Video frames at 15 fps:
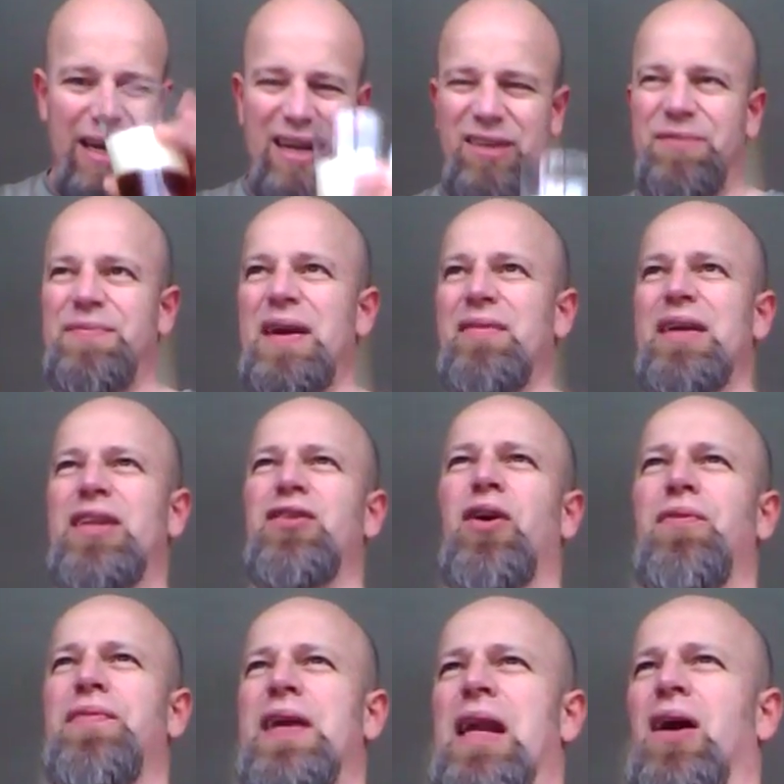Yeah, it's very
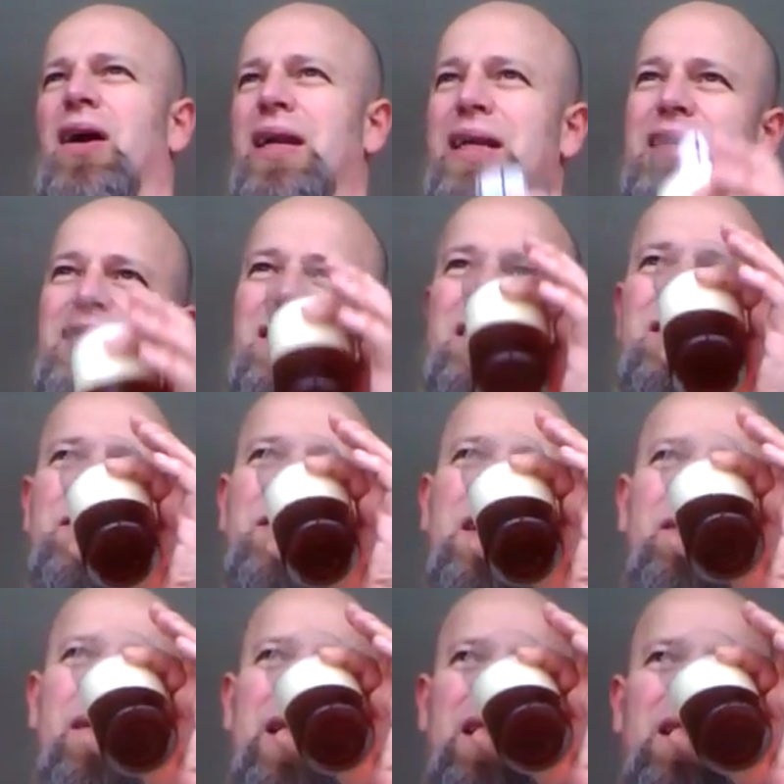toffee like this. It's
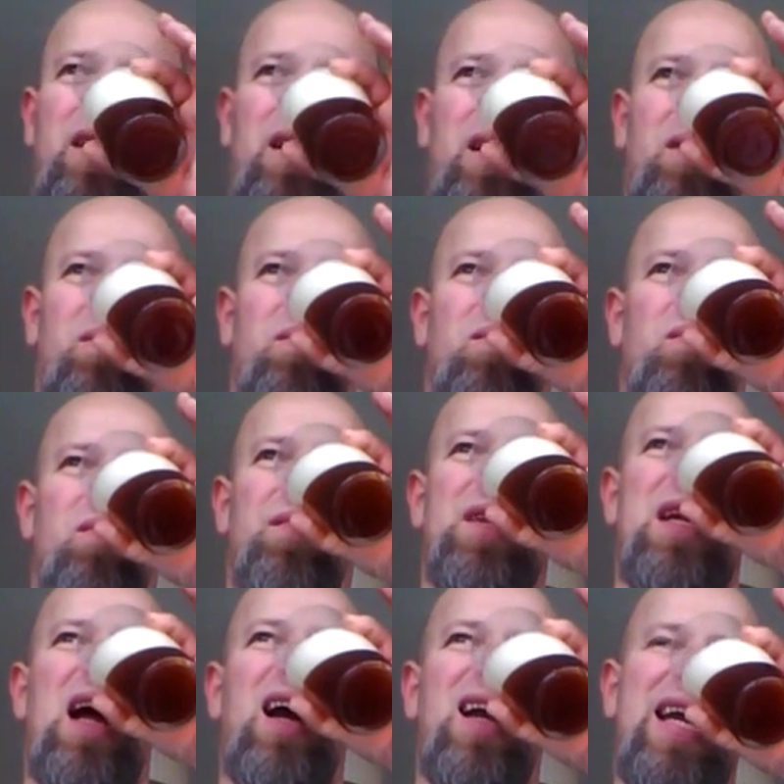very
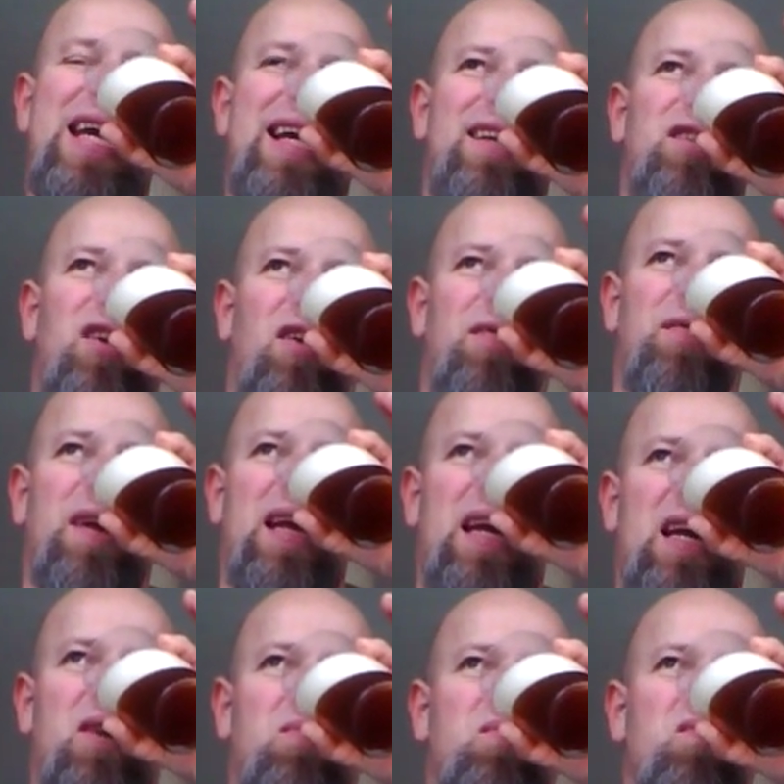nuggety
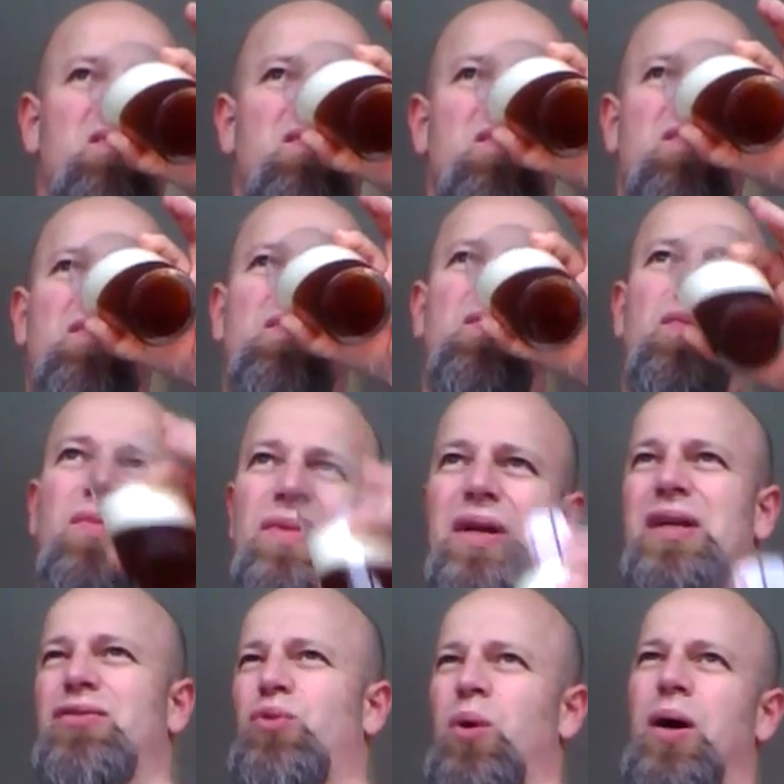toffee.
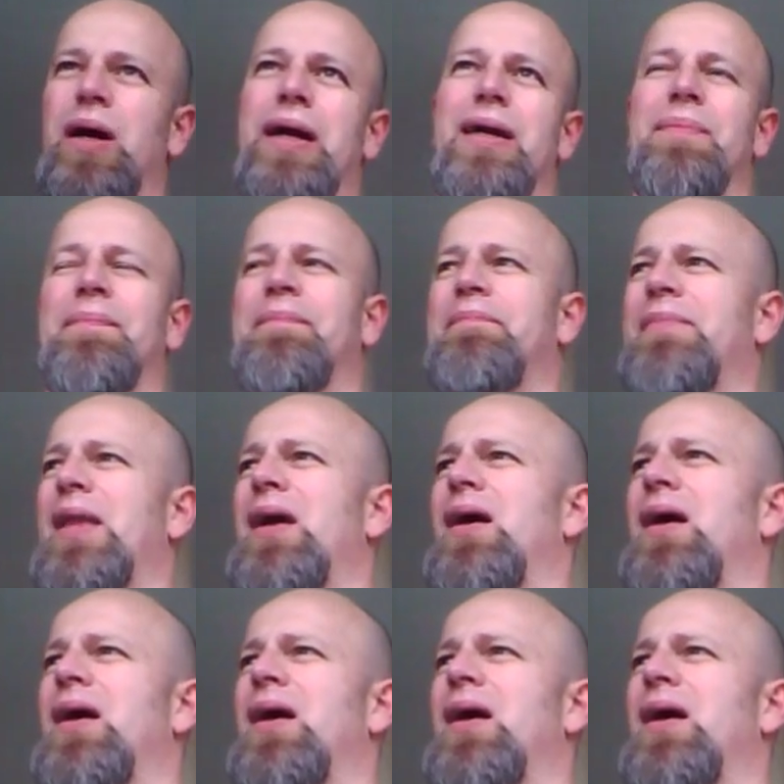It's quite